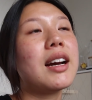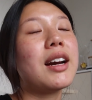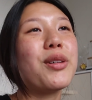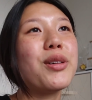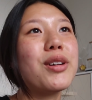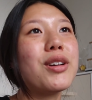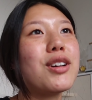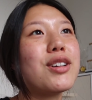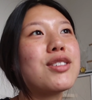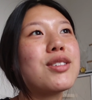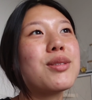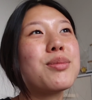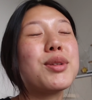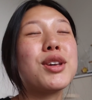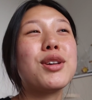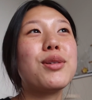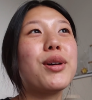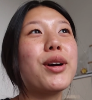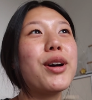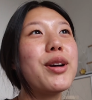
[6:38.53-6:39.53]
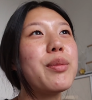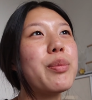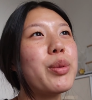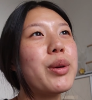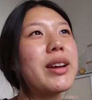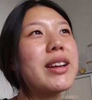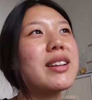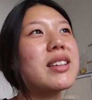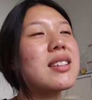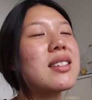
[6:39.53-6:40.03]
I ordered some cute art
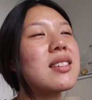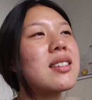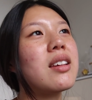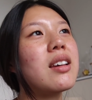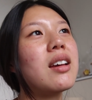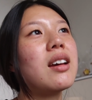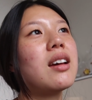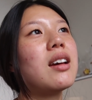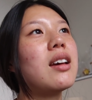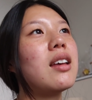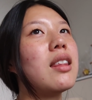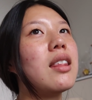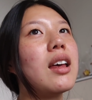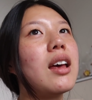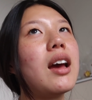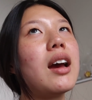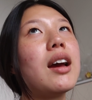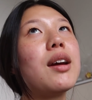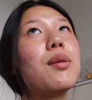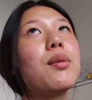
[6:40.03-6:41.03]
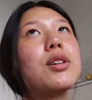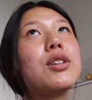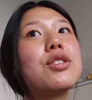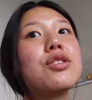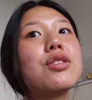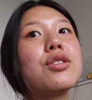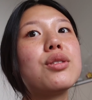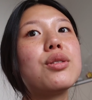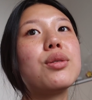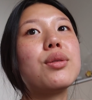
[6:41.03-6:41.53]
prints that I want
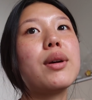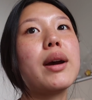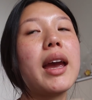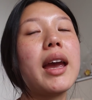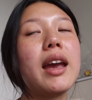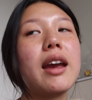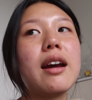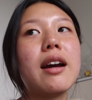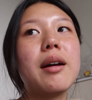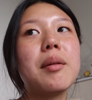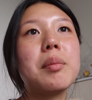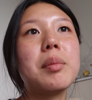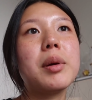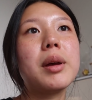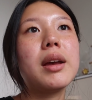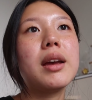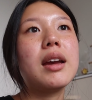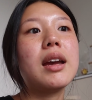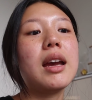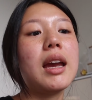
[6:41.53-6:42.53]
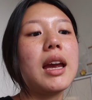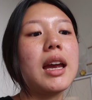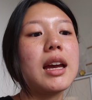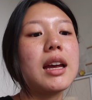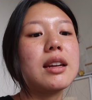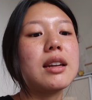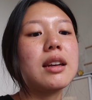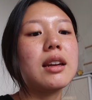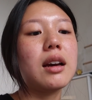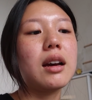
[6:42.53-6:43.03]
to hang up,
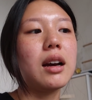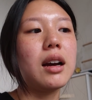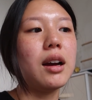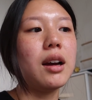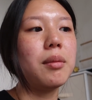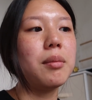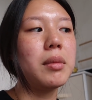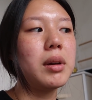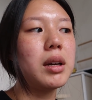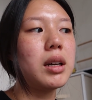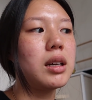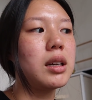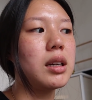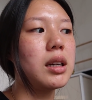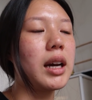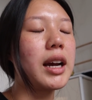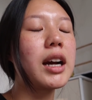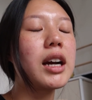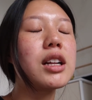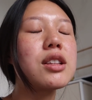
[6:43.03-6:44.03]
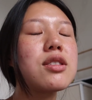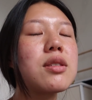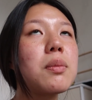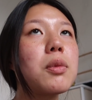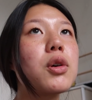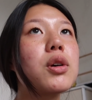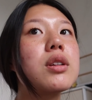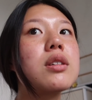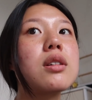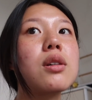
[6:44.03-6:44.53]
and I got some
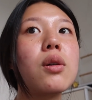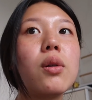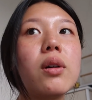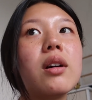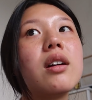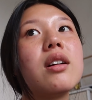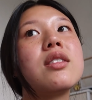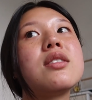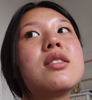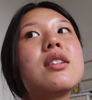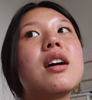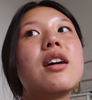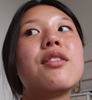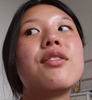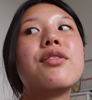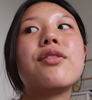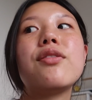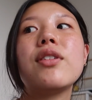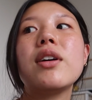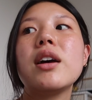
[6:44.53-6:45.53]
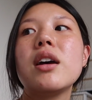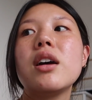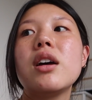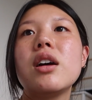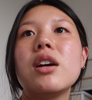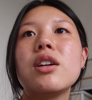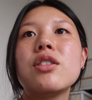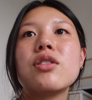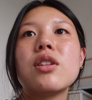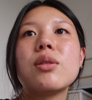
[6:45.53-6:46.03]
more decor stuff.
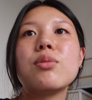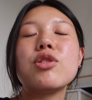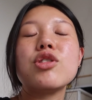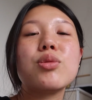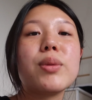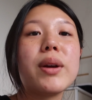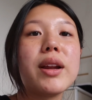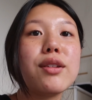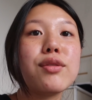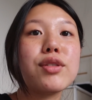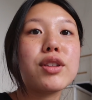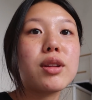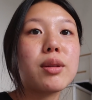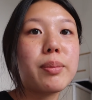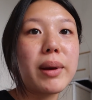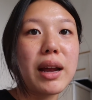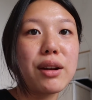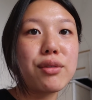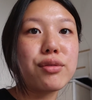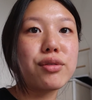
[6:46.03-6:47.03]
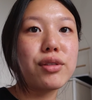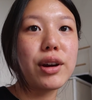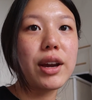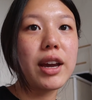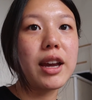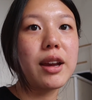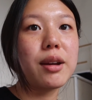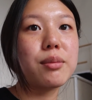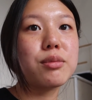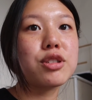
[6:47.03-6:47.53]
So I'm just waiting for the bed
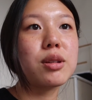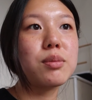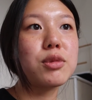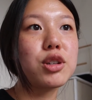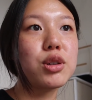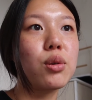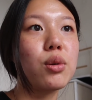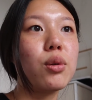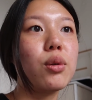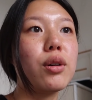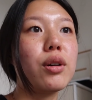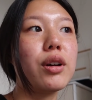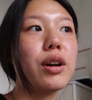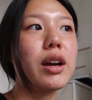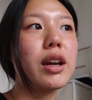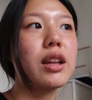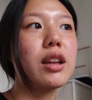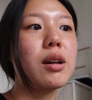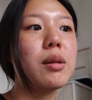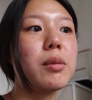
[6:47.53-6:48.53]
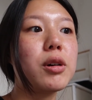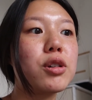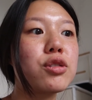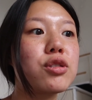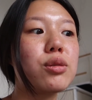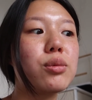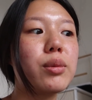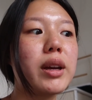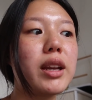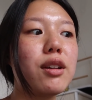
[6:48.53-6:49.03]
frame, some decor, and then I'm
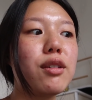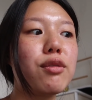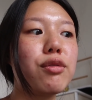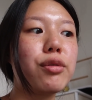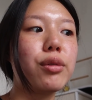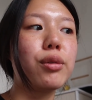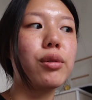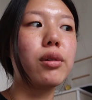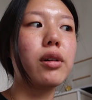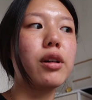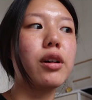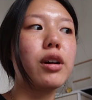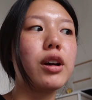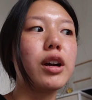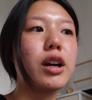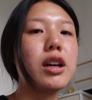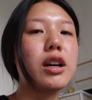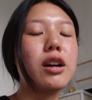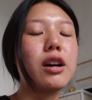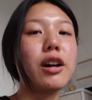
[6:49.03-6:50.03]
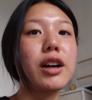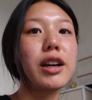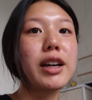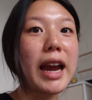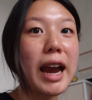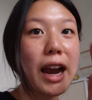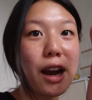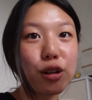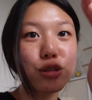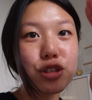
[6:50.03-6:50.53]
also waiting for our
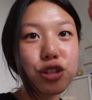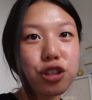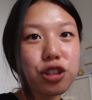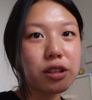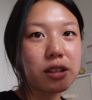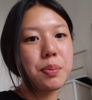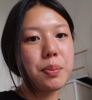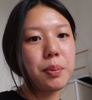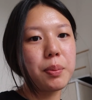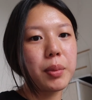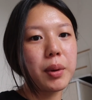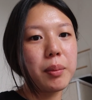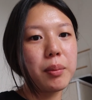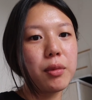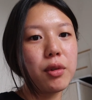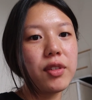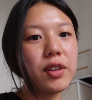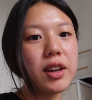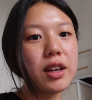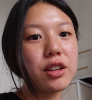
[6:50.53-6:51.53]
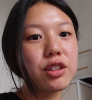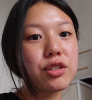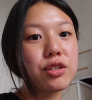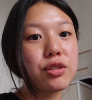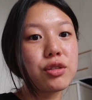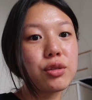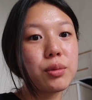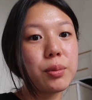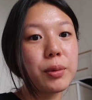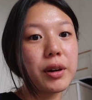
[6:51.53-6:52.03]
couch. But moving is
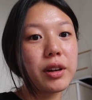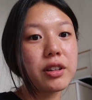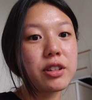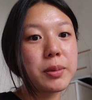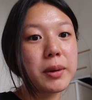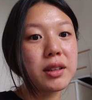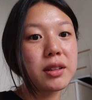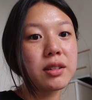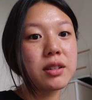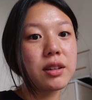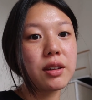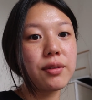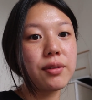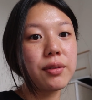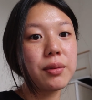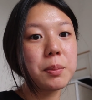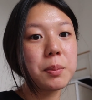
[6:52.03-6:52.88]
super expensive.